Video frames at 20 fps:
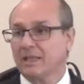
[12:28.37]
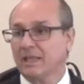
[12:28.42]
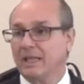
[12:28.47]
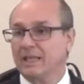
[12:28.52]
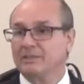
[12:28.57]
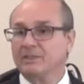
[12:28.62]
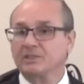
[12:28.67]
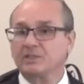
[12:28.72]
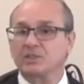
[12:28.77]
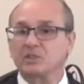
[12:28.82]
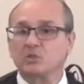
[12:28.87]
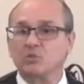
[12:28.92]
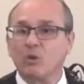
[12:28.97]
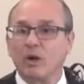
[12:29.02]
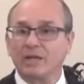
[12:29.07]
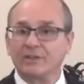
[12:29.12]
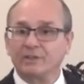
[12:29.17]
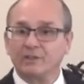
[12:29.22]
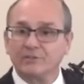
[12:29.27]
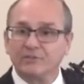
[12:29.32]
And this is
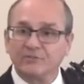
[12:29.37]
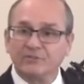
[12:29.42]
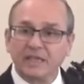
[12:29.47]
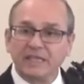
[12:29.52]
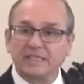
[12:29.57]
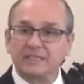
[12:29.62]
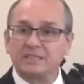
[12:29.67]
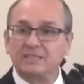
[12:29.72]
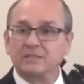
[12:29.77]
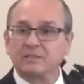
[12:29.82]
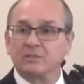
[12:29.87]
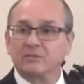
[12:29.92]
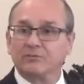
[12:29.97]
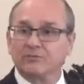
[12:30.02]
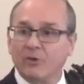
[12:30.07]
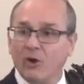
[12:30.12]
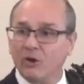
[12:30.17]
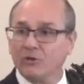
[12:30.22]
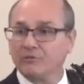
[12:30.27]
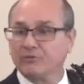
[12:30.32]
why the feast, the
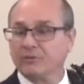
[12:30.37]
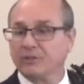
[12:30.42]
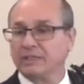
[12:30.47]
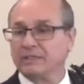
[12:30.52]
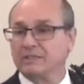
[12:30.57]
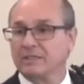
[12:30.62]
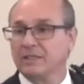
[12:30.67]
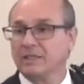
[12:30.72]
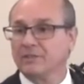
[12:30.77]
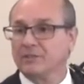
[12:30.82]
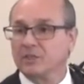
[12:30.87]
fall feast,